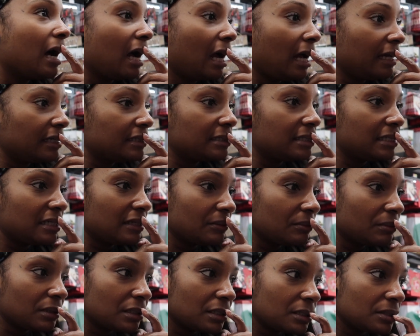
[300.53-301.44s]
I
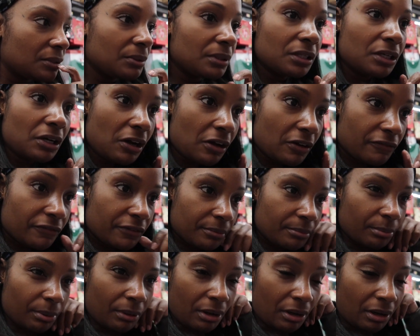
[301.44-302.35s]
did want to do a
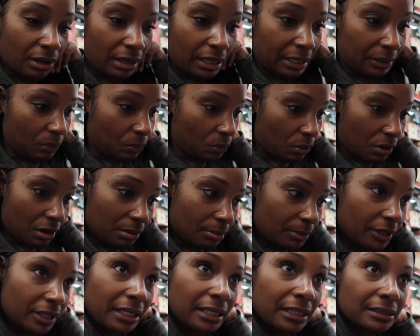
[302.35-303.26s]
coffee bar, and
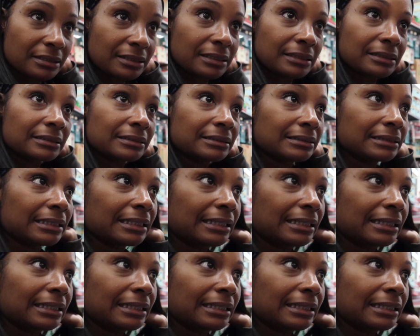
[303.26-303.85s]
Walmart has a